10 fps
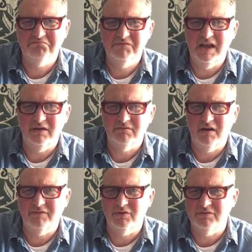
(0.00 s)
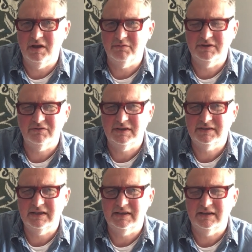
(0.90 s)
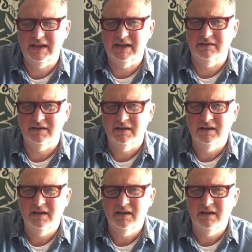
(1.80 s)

No, I've got no interest in in.